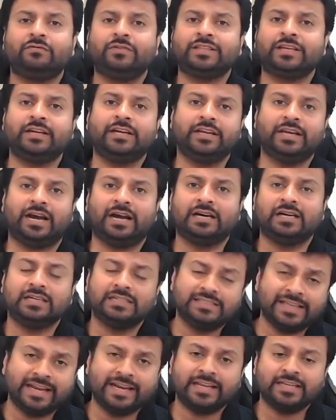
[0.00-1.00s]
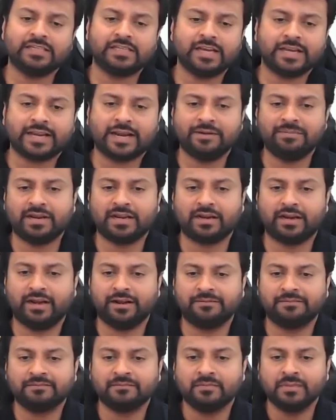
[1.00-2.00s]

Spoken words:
with India. Then NJ can be declared.